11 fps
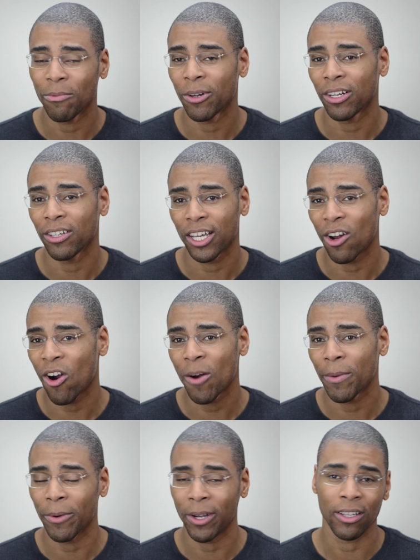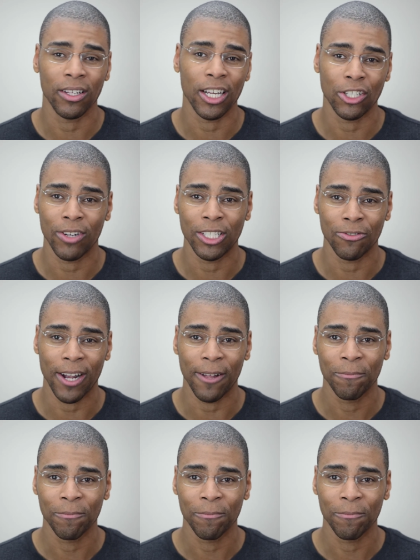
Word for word: we're going to look at ARP, and we're going to look at traceroute.